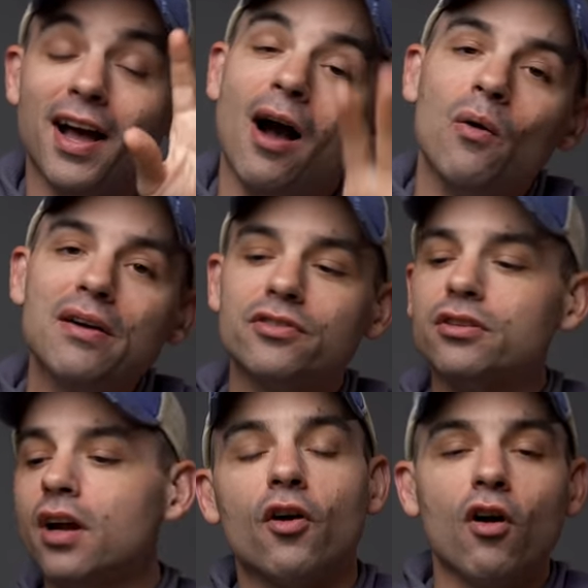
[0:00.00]

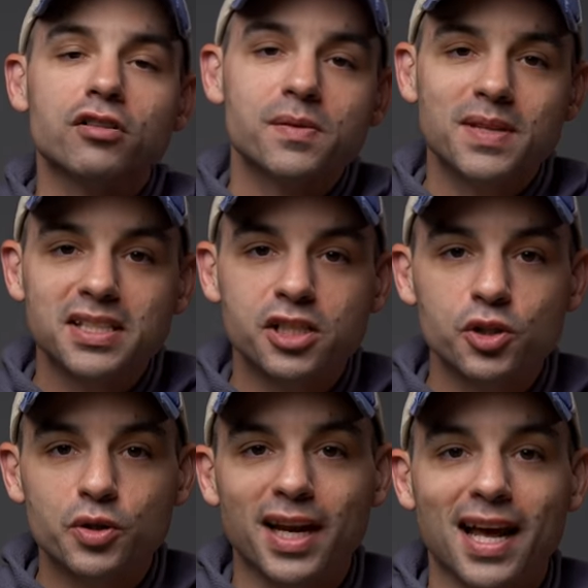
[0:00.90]
However, there are some things that
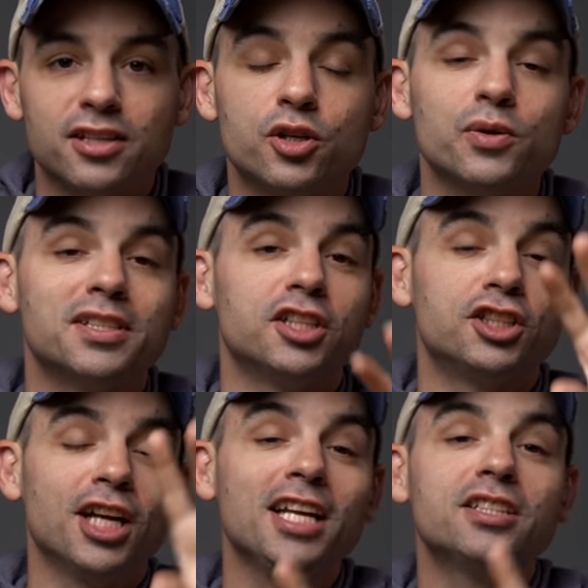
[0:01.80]
you can add to it to
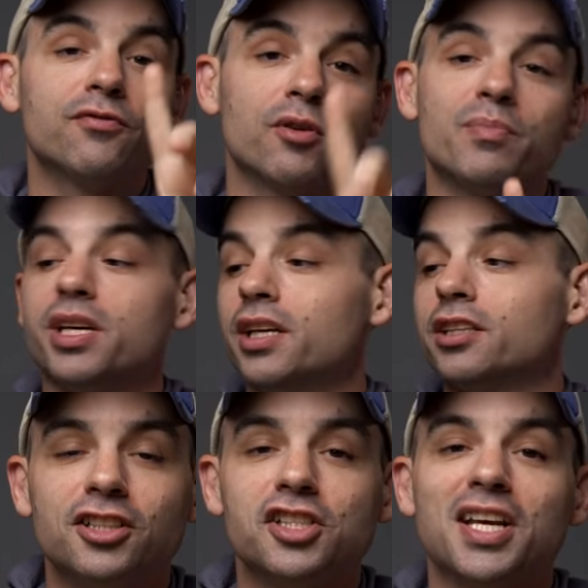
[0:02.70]
change it from
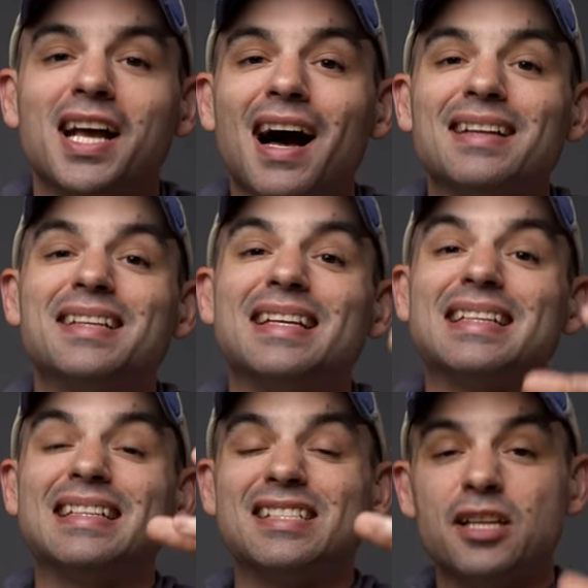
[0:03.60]
being just a
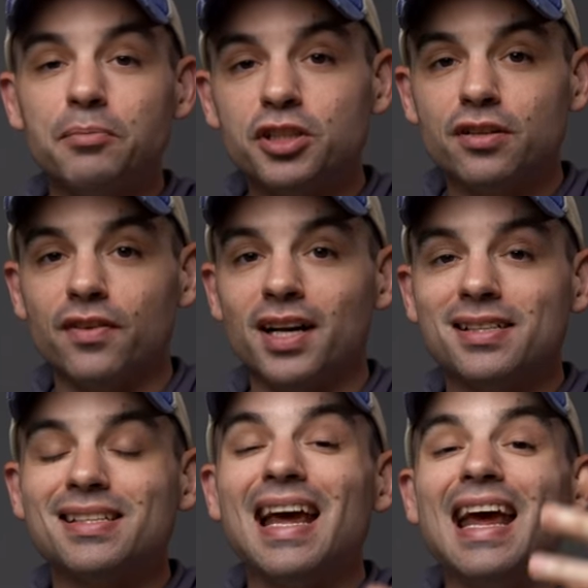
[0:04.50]
content consumption
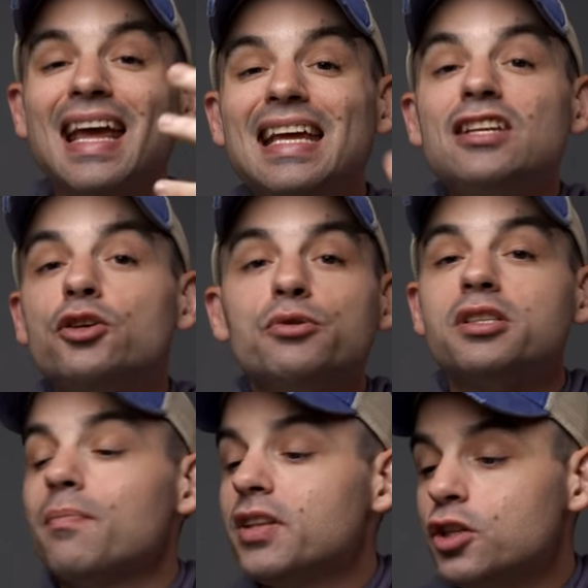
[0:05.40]
device into
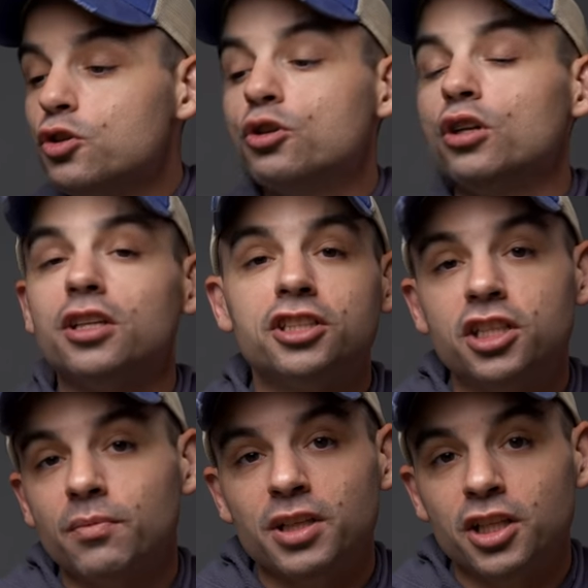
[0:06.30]
something that you could
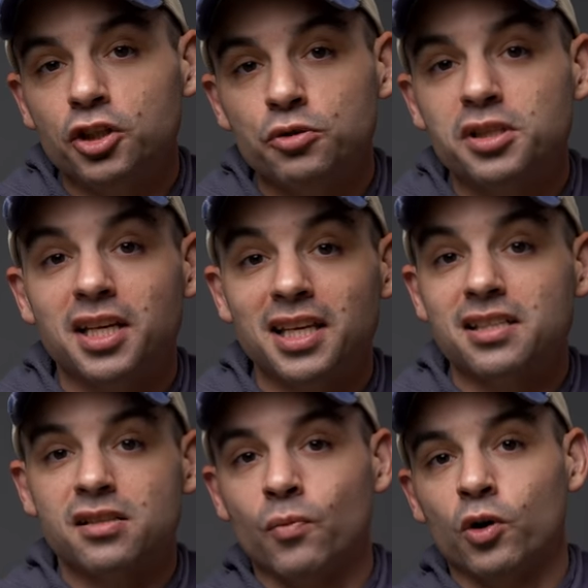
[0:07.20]
legitimately use to
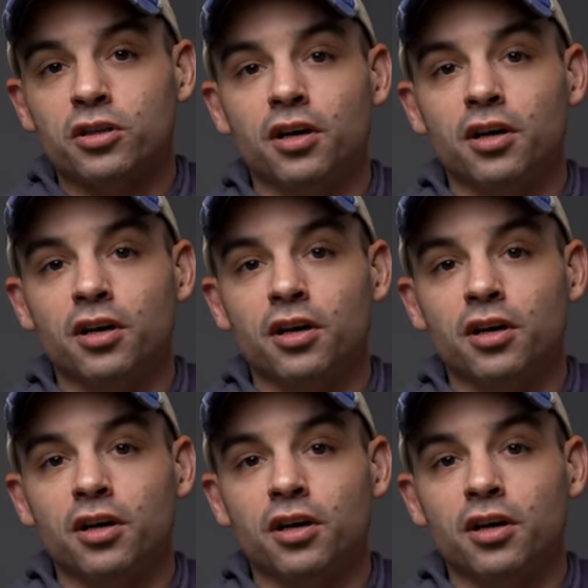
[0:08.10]
get some work